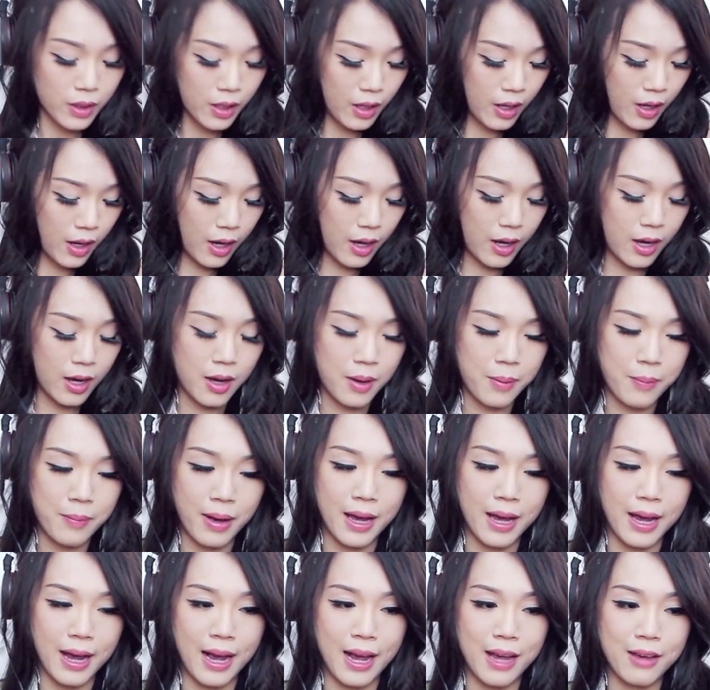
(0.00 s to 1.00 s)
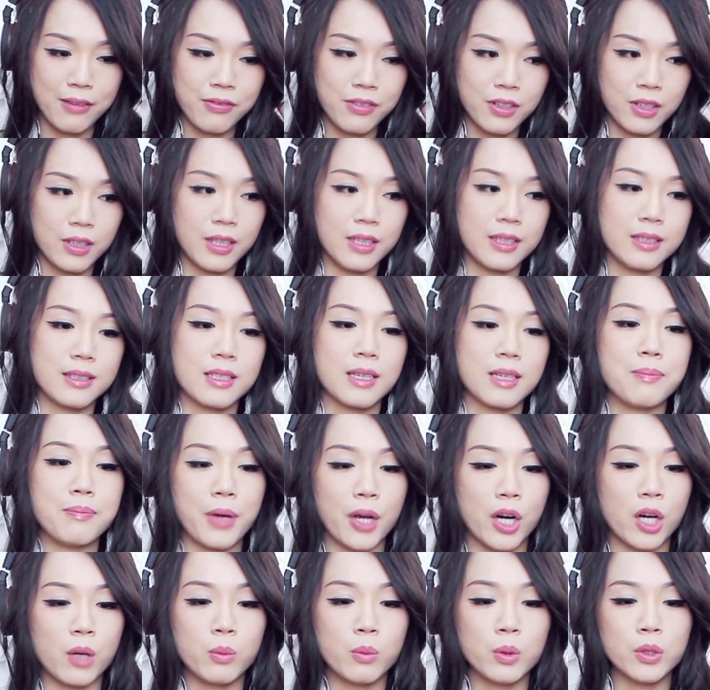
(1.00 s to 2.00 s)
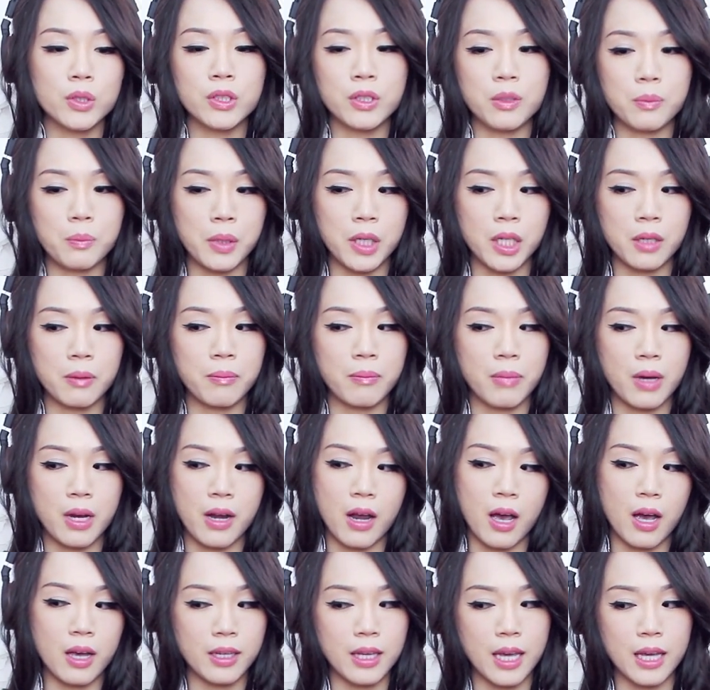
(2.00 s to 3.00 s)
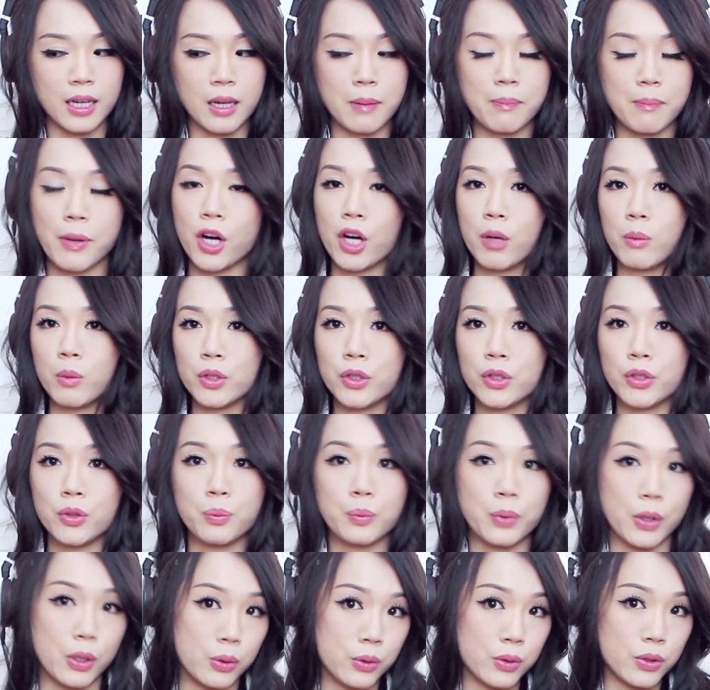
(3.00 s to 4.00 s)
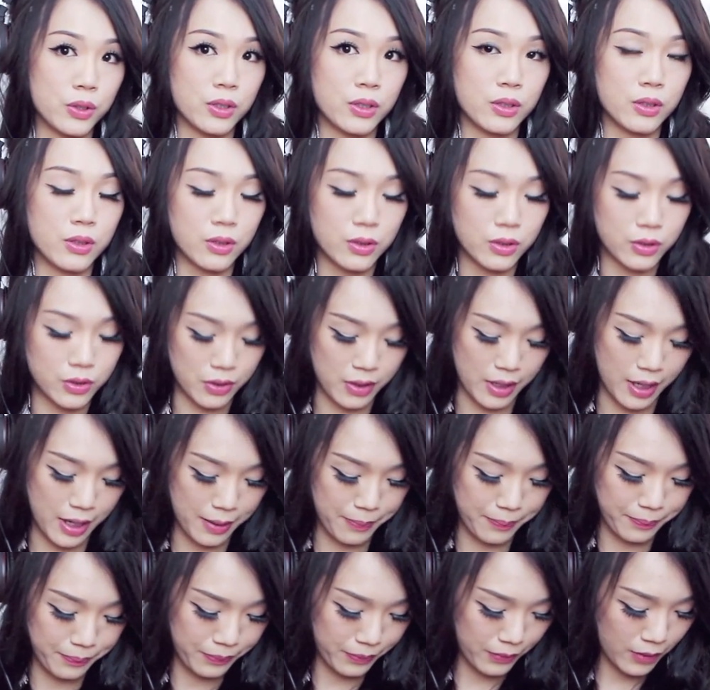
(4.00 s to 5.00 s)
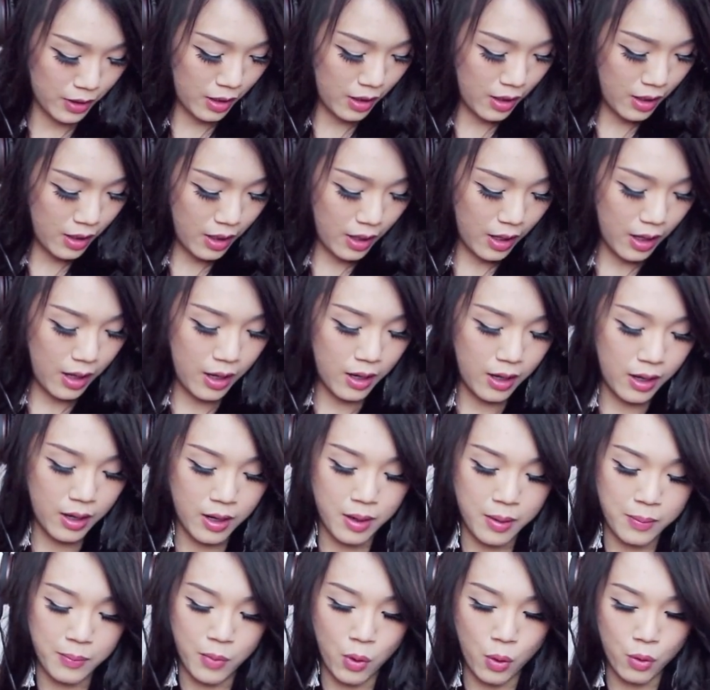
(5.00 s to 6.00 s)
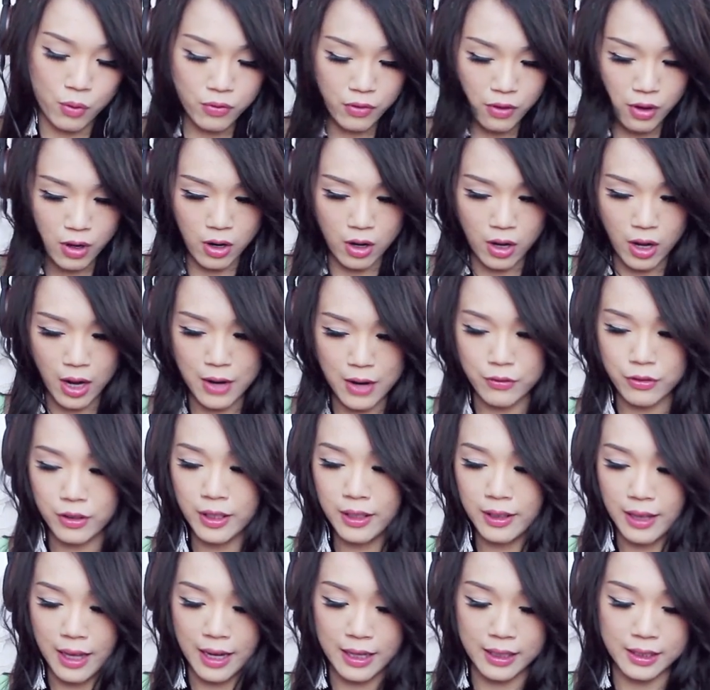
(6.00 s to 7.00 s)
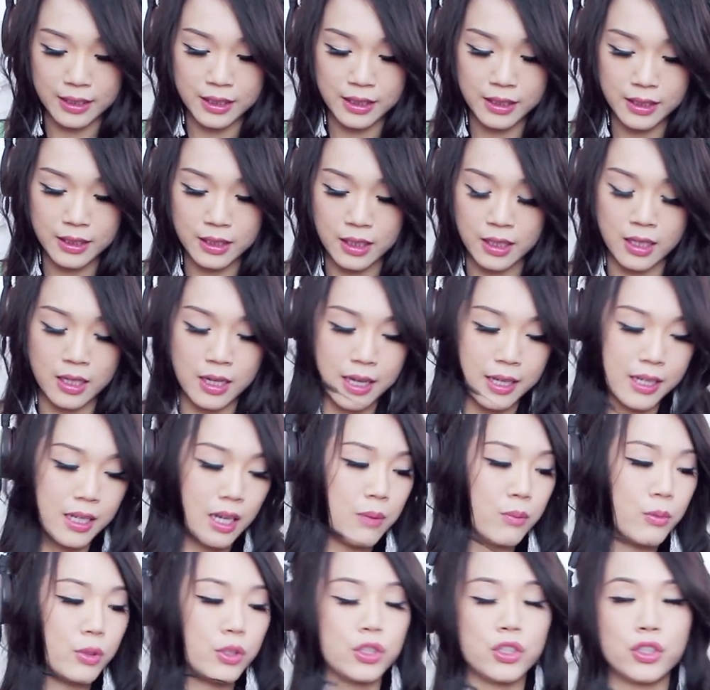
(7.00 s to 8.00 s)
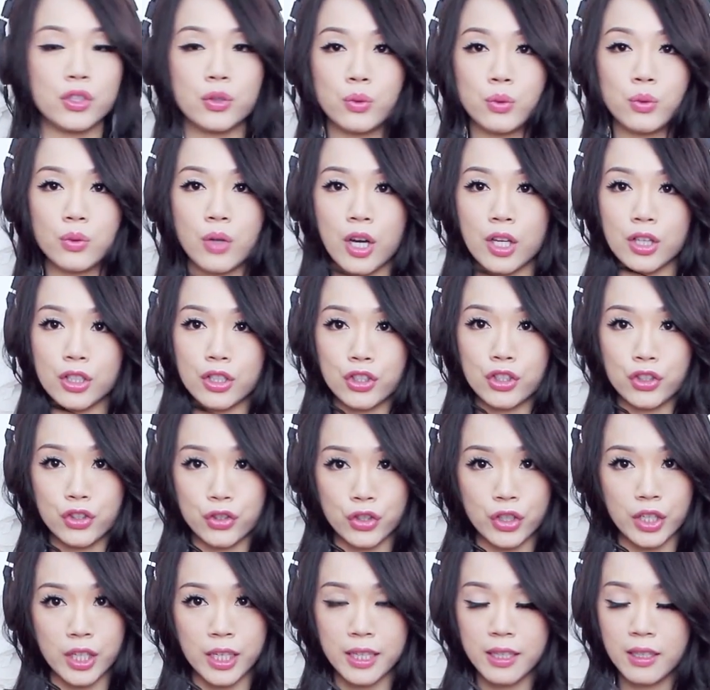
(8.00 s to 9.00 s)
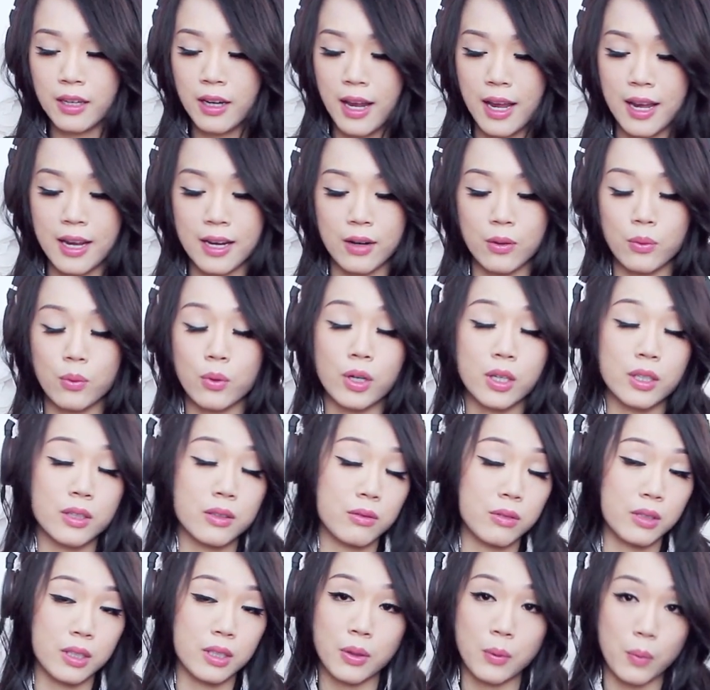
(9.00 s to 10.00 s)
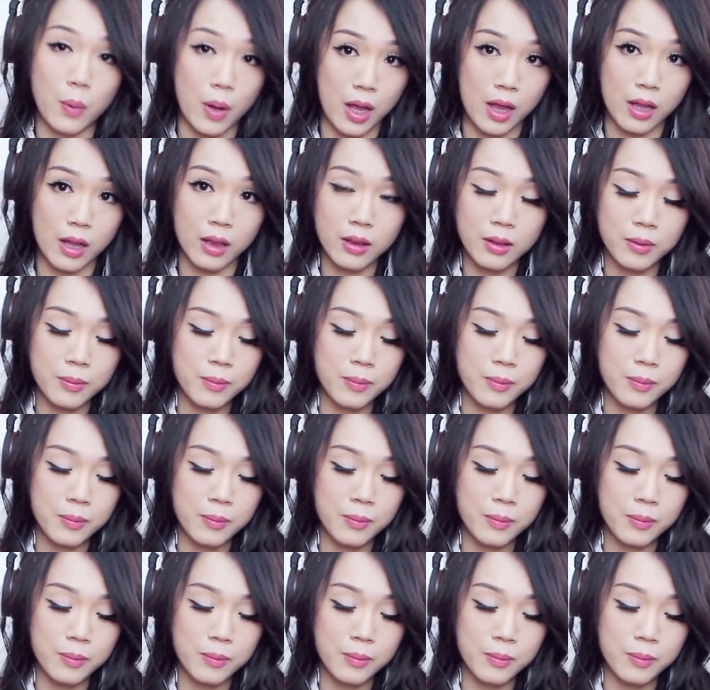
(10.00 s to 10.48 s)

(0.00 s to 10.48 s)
Um, I feel that it's comparable to Beats, but not yet comparable to Bose. So yeah. Um, overall, I really liked it. Uh, it comes with two other strings, and it worked really well.